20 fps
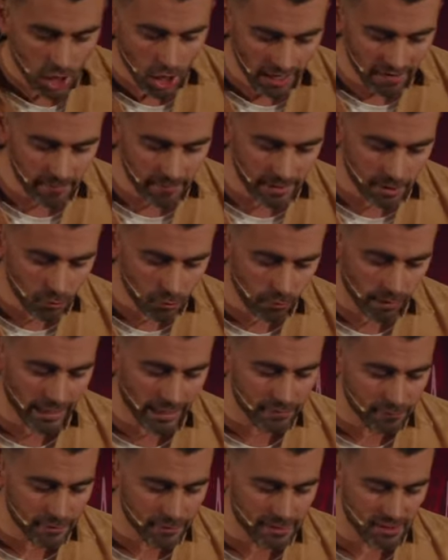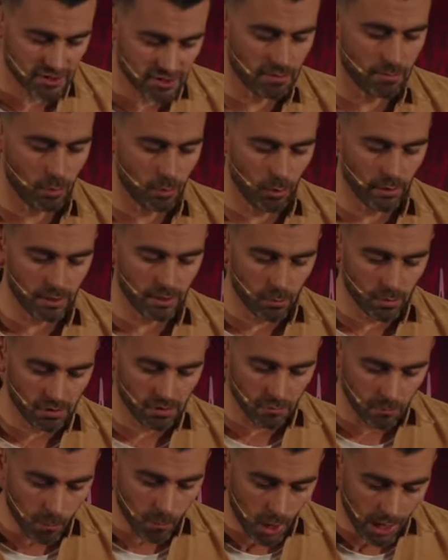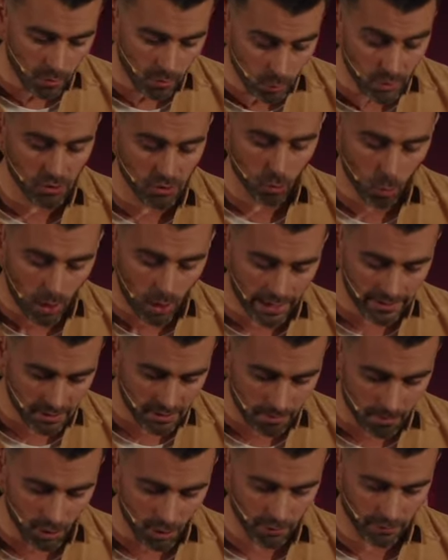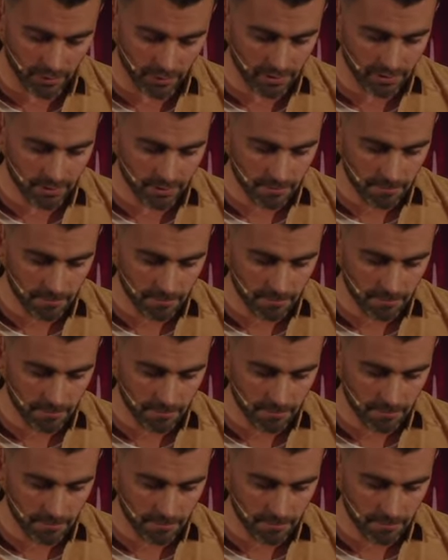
I've been gravely disappointed with the, with the white moderate.